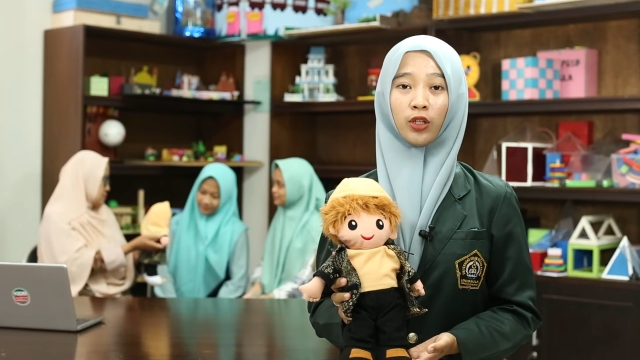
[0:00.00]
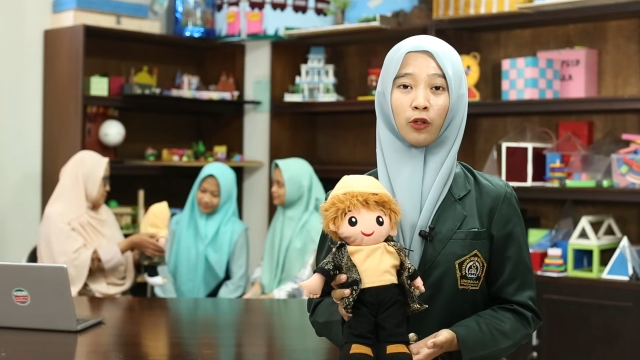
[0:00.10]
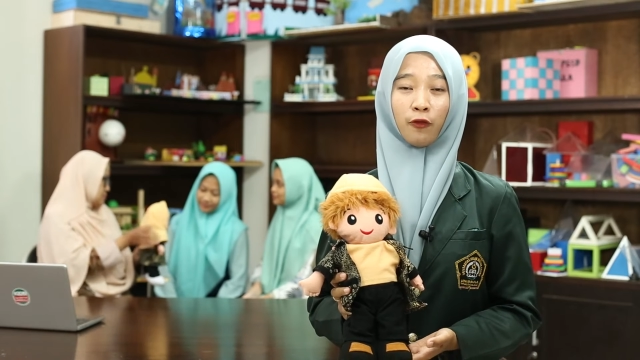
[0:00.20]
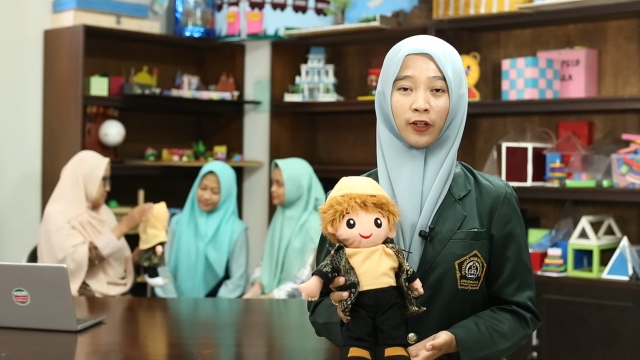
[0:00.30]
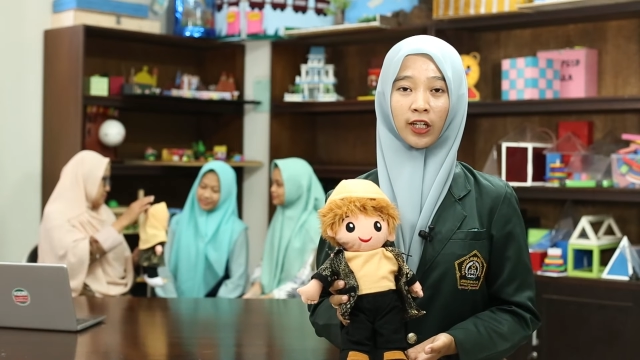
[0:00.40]

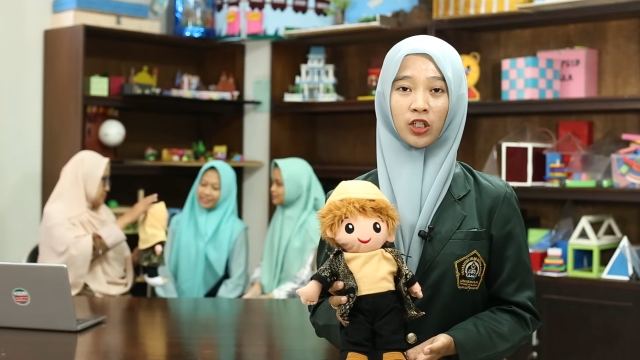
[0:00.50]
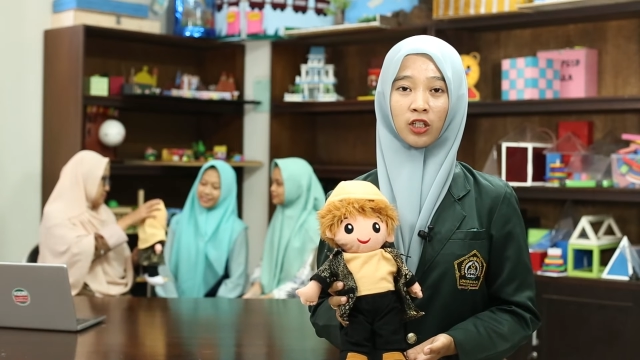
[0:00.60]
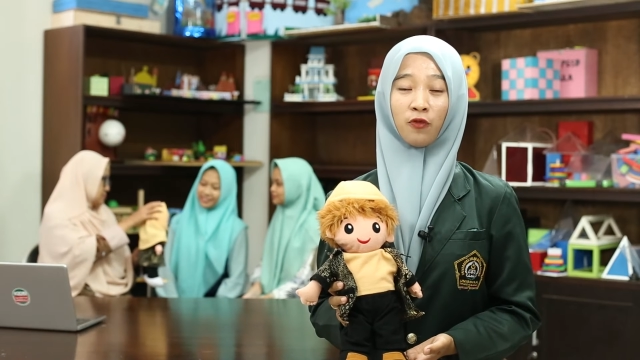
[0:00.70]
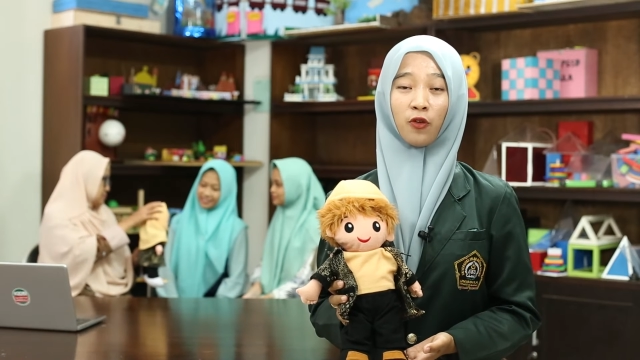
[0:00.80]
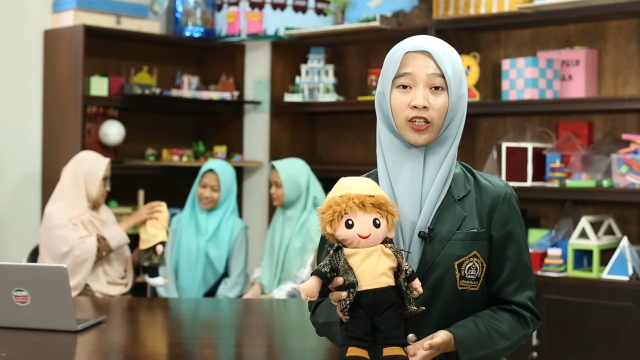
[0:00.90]

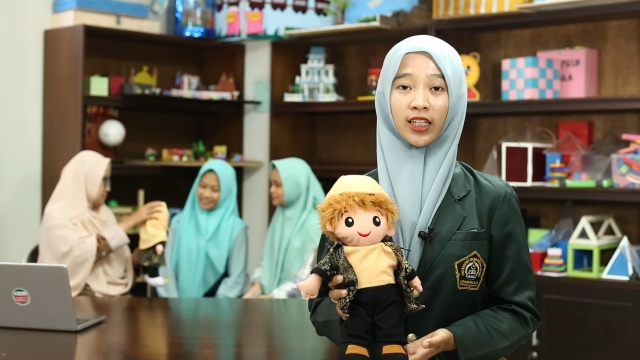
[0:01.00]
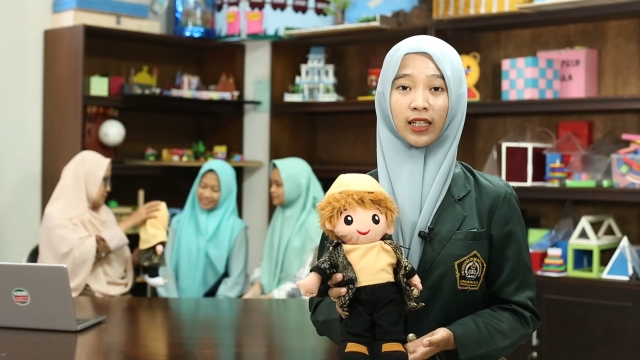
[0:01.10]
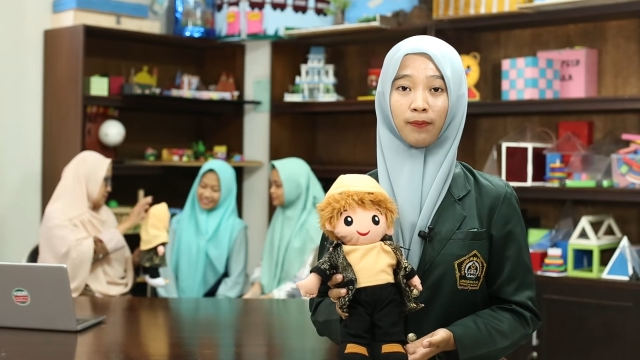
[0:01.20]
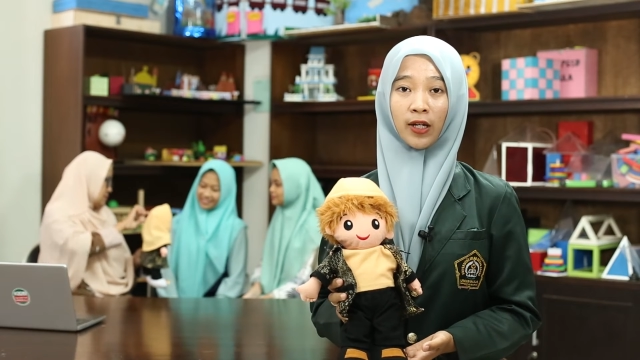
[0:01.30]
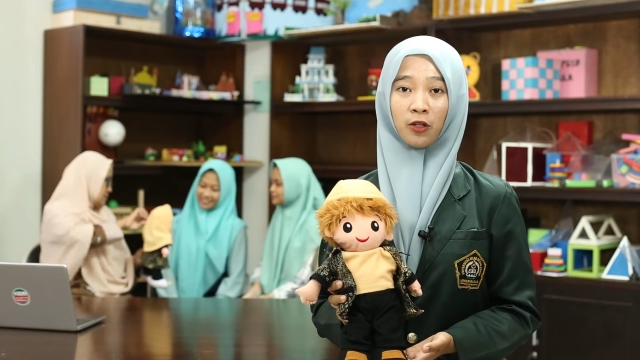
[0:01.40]
innovation for
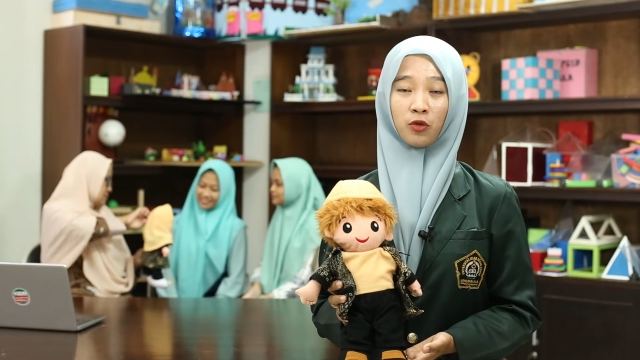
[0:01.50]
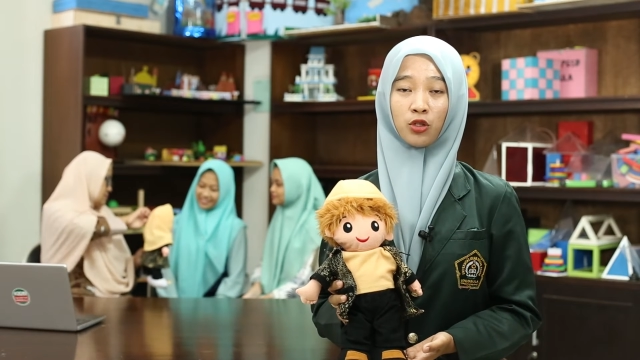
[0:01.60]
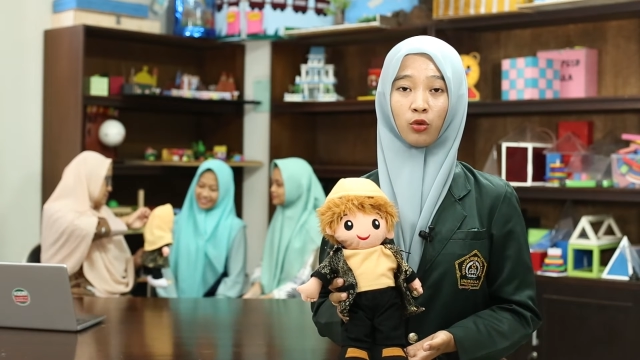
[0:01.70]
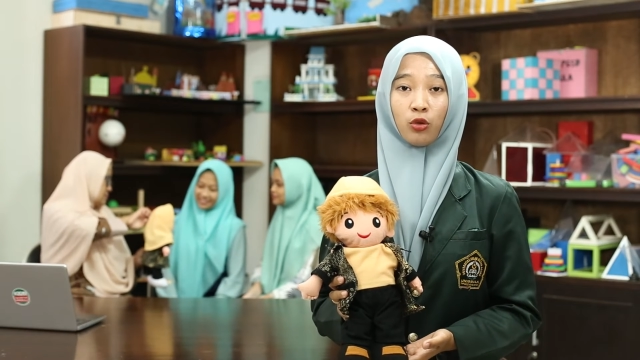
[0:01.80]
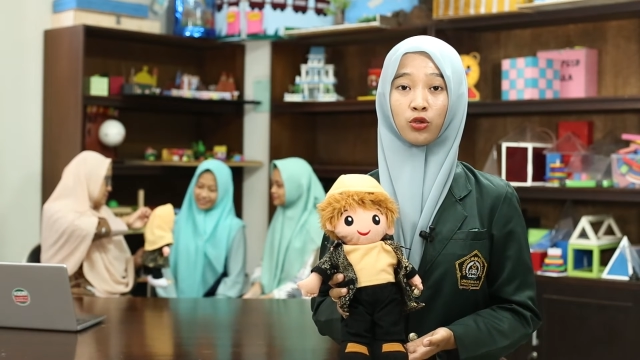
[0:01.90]
elementary
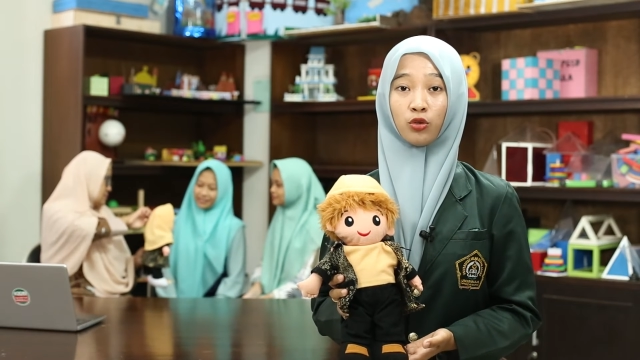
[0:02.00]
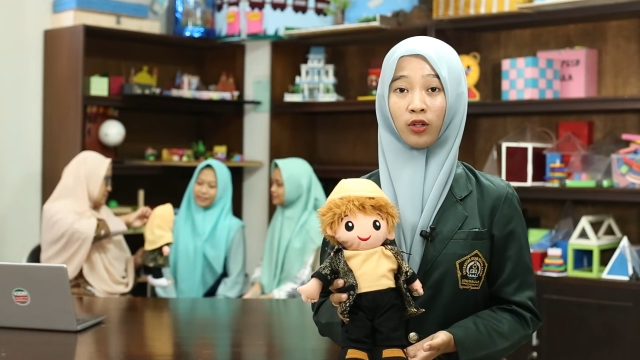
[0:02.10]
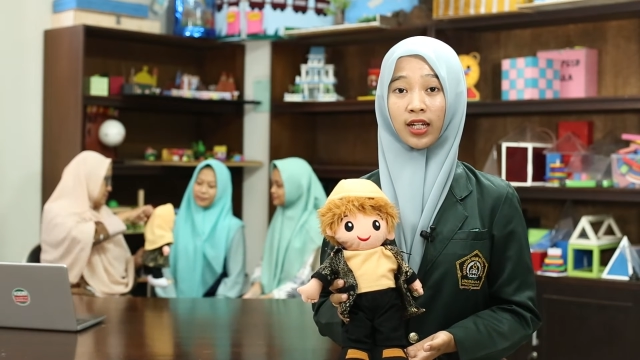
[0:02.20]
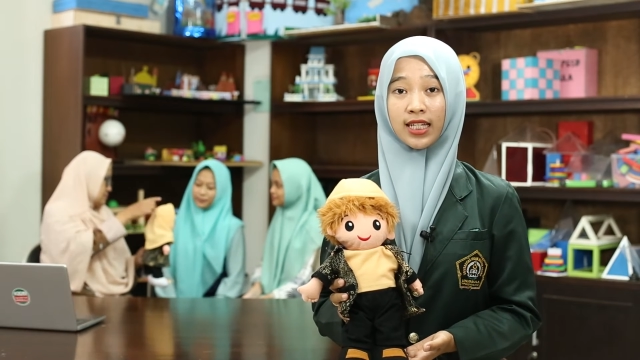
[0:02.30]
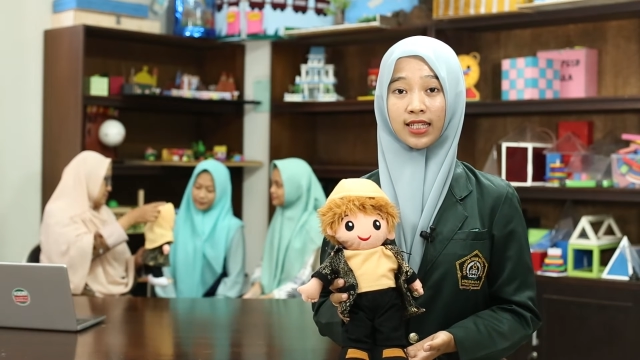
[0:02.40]
school
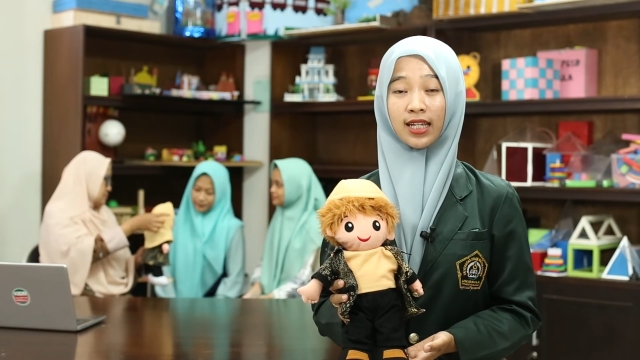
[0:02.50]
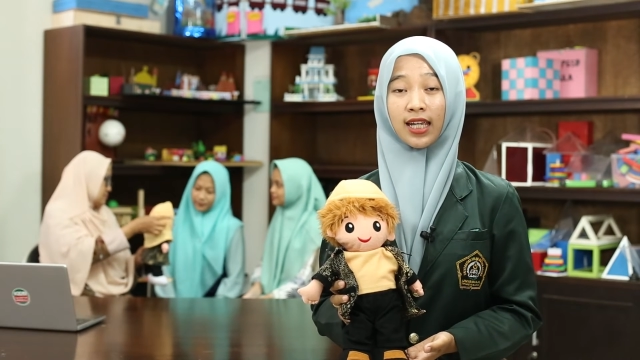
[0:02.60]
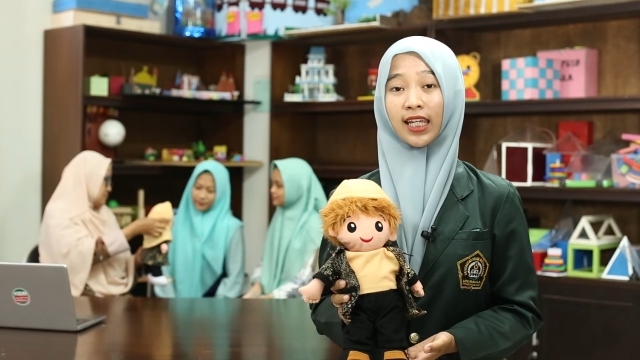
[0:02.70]
students